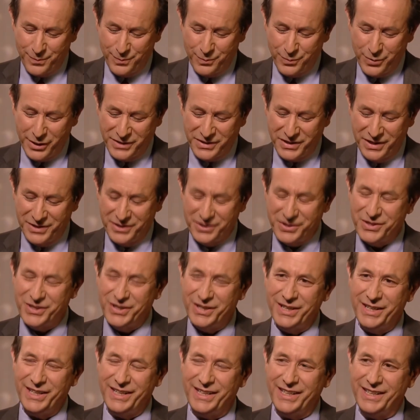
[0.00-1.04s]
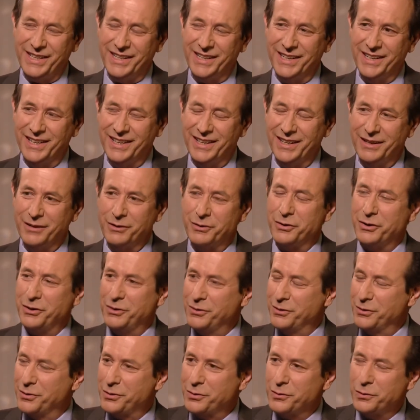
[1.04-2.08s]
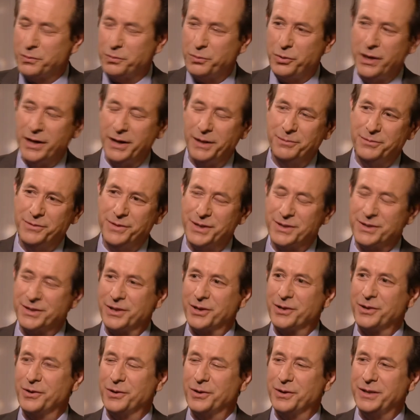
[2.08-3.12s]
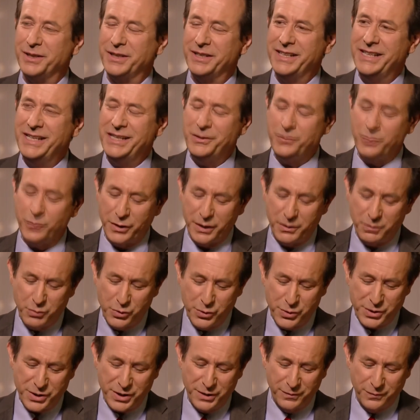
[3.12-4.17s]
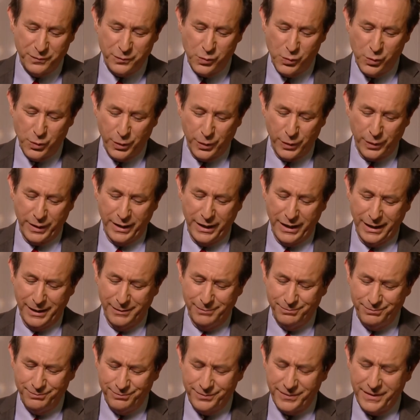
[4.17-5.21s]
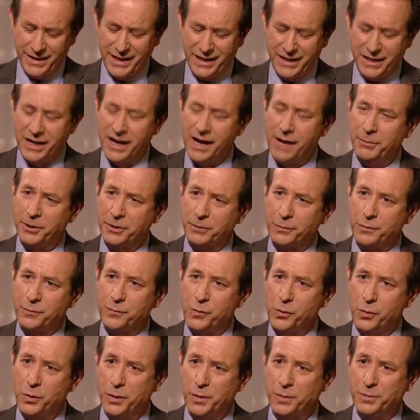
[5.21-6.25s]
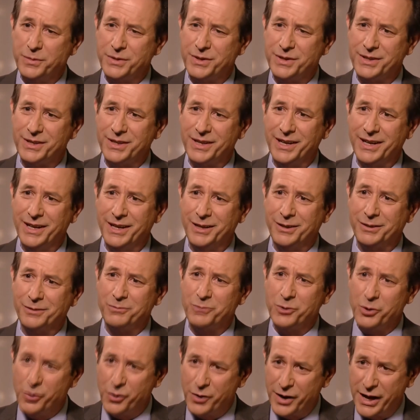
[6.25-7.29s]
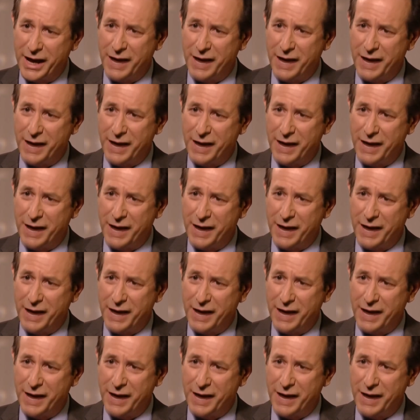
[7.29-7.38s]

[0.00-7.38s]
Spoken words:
President Xi, the third plenum just occurred, and he's really pushing for economic reforms, going